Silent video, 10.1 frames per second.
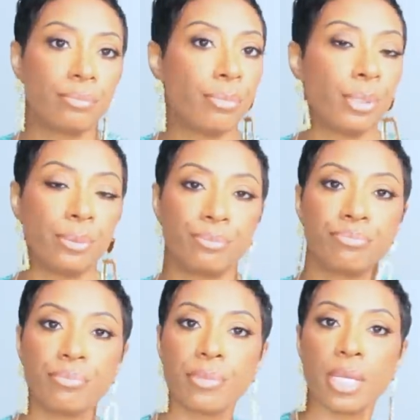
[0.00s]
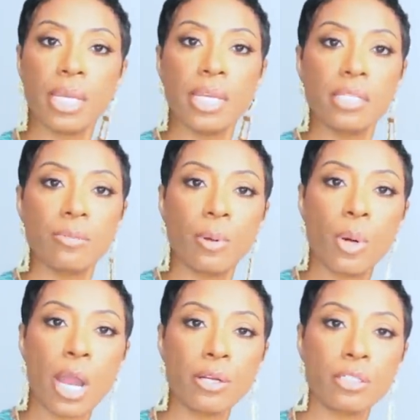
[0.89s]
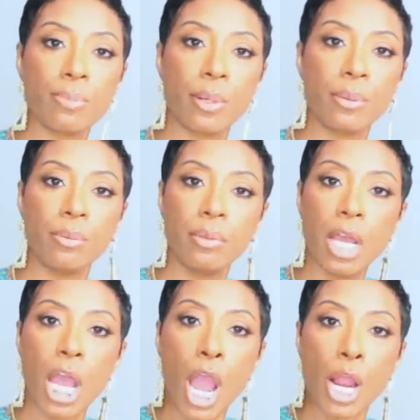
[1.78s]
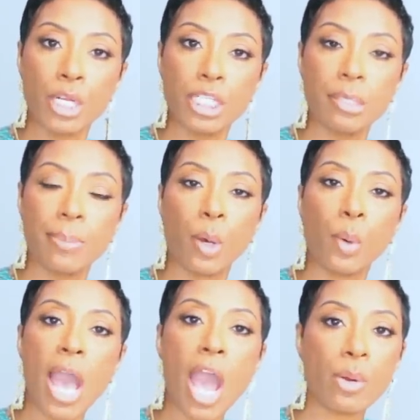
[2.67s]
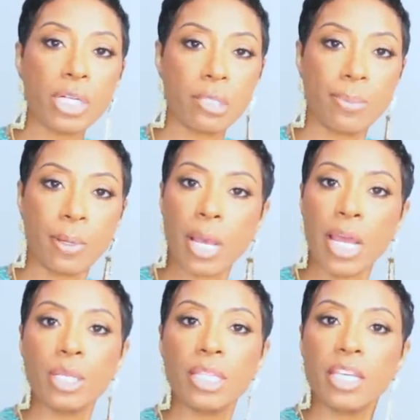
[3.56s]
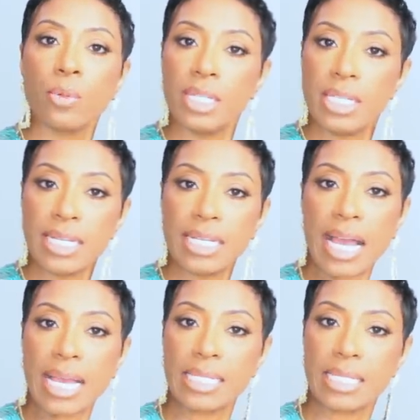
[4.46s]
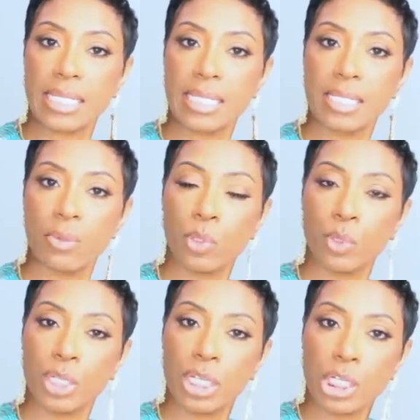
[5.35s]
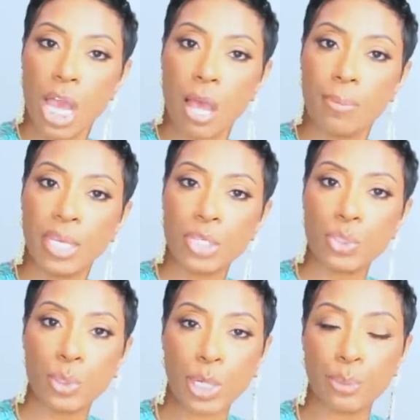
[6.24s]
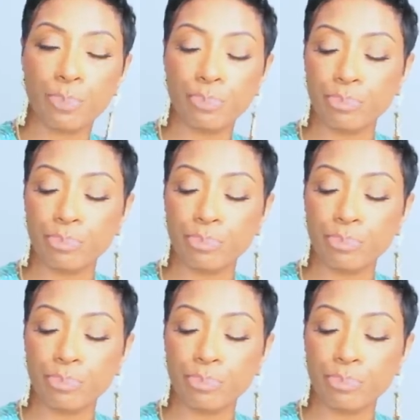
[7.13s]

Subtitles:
Boom. Inspo, ourspo, herspo, ourspo. How do you think we did, guys? Did we do a good job? Yes or no?